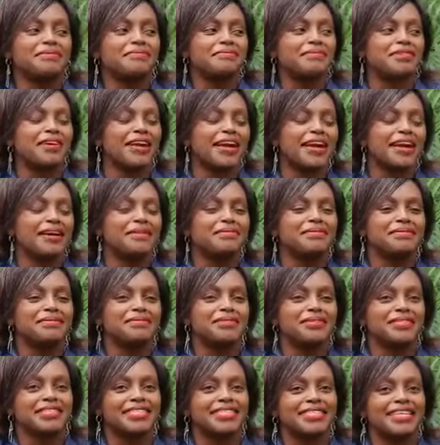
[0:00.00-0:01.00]
from where we
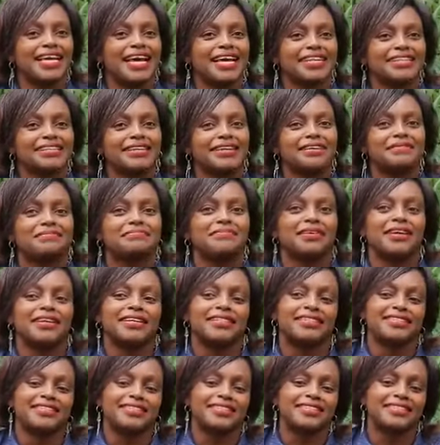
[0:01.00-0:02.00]
will start,
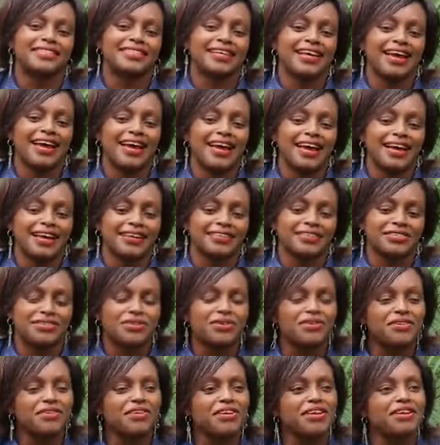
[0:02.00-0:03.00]
it is a
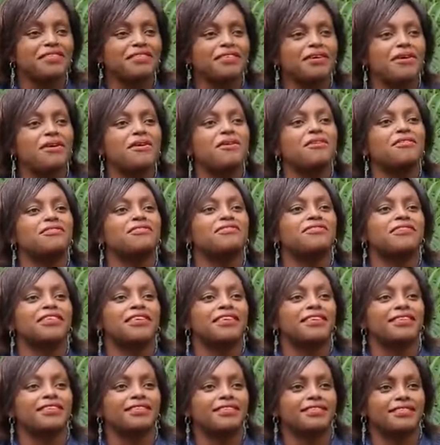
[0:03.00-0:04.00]
story of
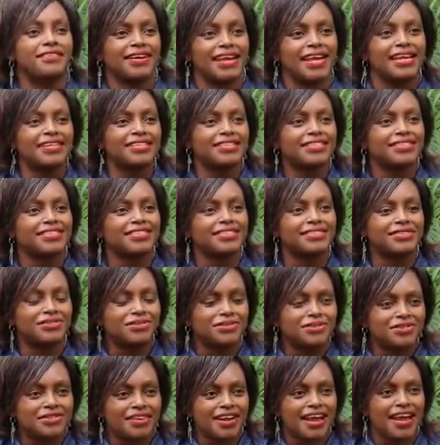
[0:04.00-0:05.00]
grace
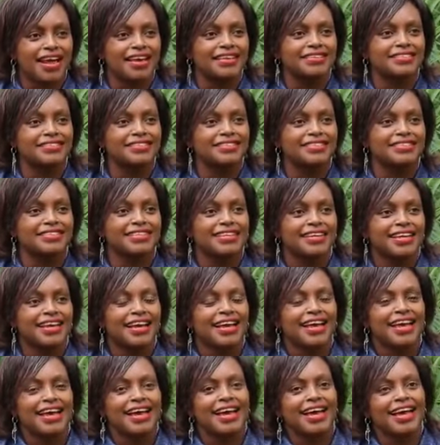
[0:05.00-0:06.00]
to grass
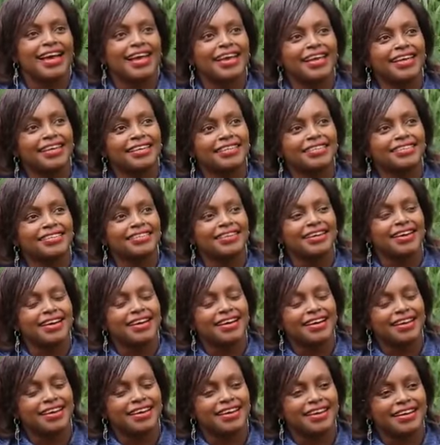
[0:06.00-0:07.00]
and
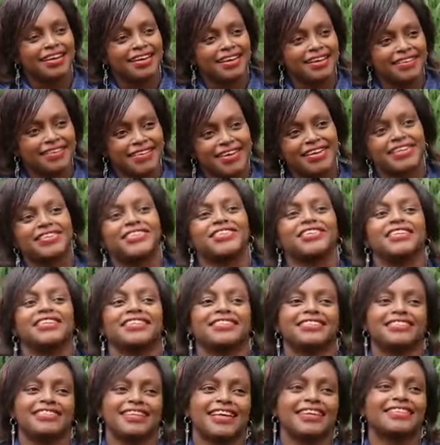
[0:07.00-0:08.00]

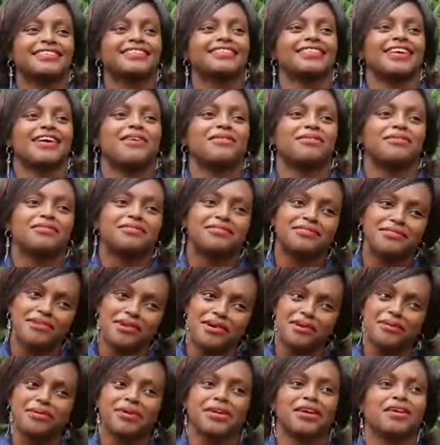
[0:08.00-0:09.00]
graciousness now,
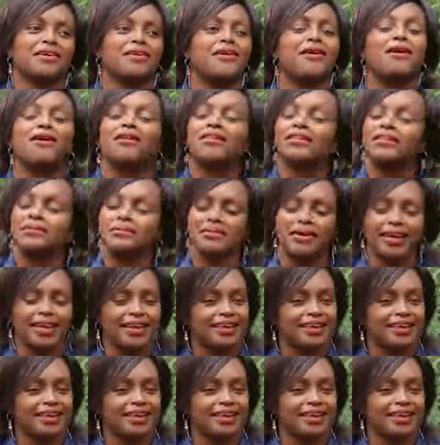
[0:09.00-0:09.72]
growing all the